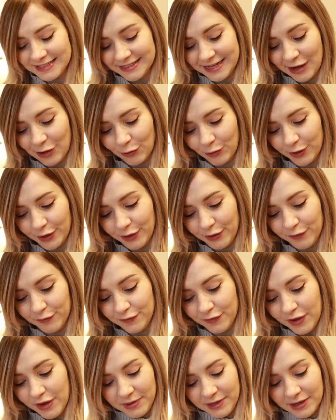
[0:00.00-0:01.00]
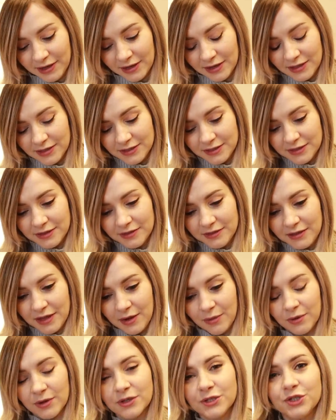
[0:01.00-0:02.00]
to get rid of because
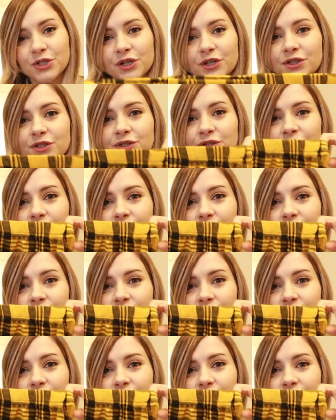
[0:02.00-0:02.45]
they were just